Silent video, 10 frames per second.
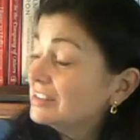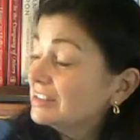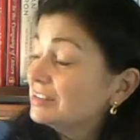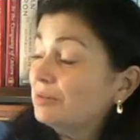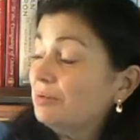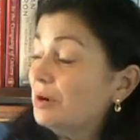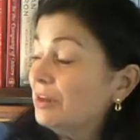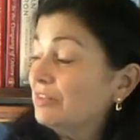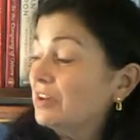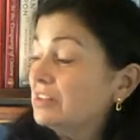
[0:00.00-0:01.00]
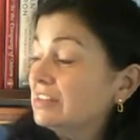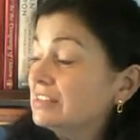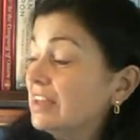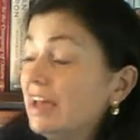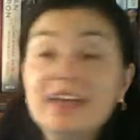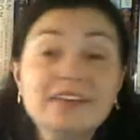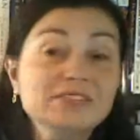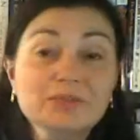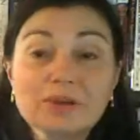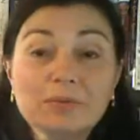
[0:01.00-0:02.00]
the quote on the front says, "I have
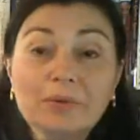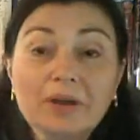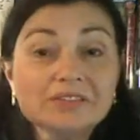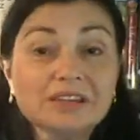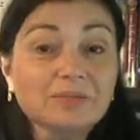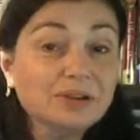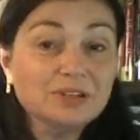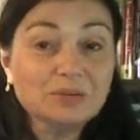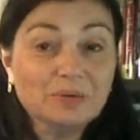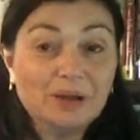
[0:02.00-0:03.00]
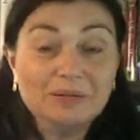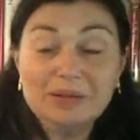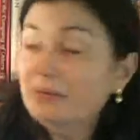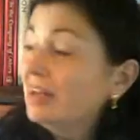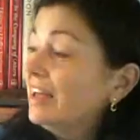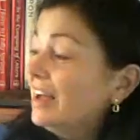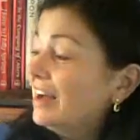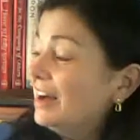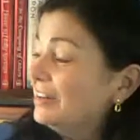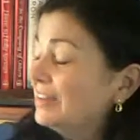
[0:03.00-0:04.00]
cerebral palsy. What's your problem?"
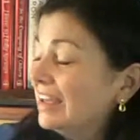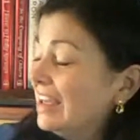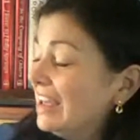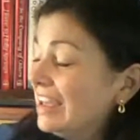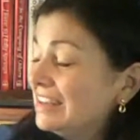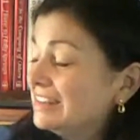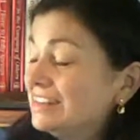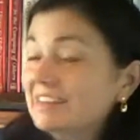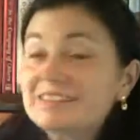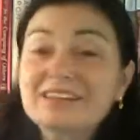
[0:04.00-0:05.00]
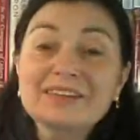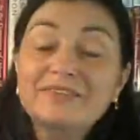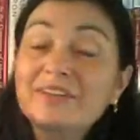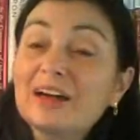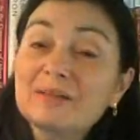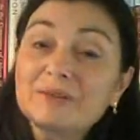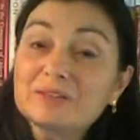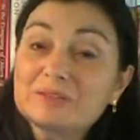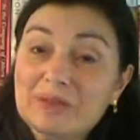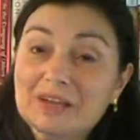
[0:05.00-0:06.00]
Um, he's just a phenomenal
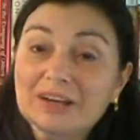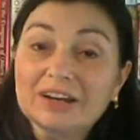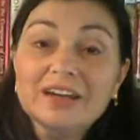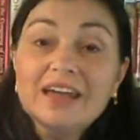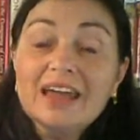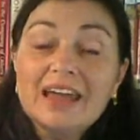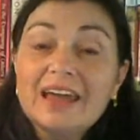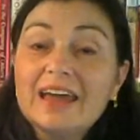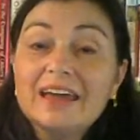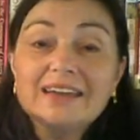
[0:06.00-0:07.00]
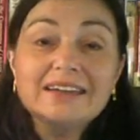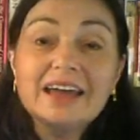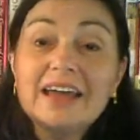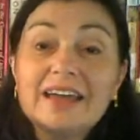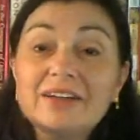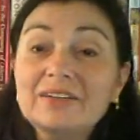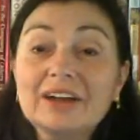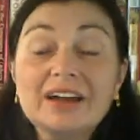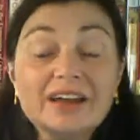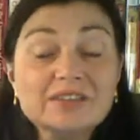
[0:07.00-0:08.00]
speaker, and I
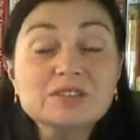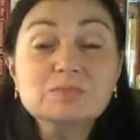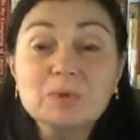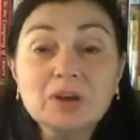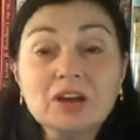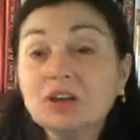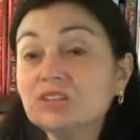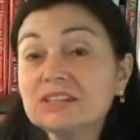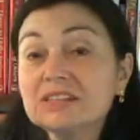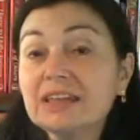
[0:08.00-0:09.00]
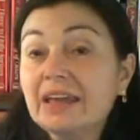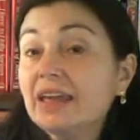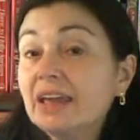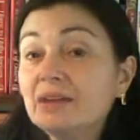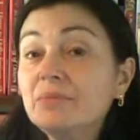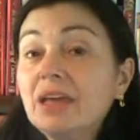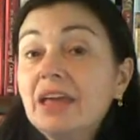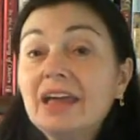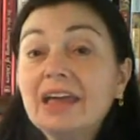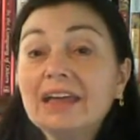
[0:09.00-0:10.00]
I have his book called Just as I Am,
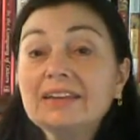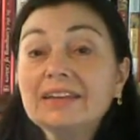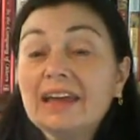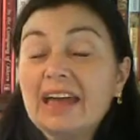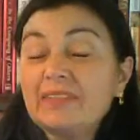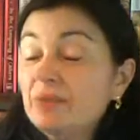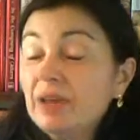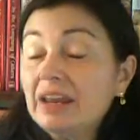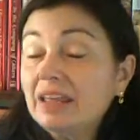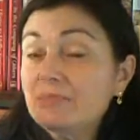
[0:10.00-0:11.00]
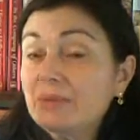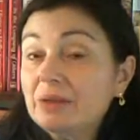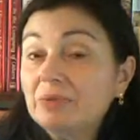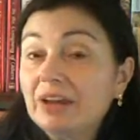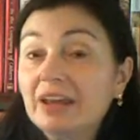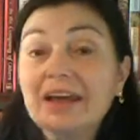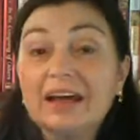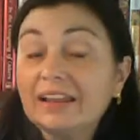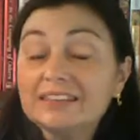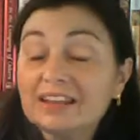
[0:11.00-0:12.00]
and I haven't read it yet, but I'm gonna.
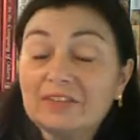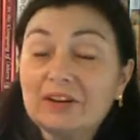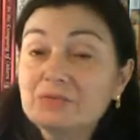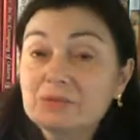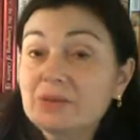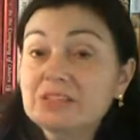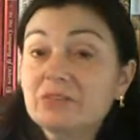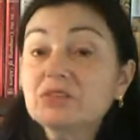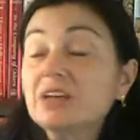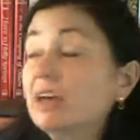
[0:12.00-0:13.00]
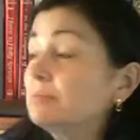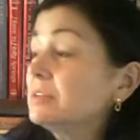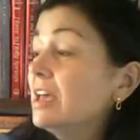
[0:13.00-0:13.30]
I, like I said, I've heard him speak several times,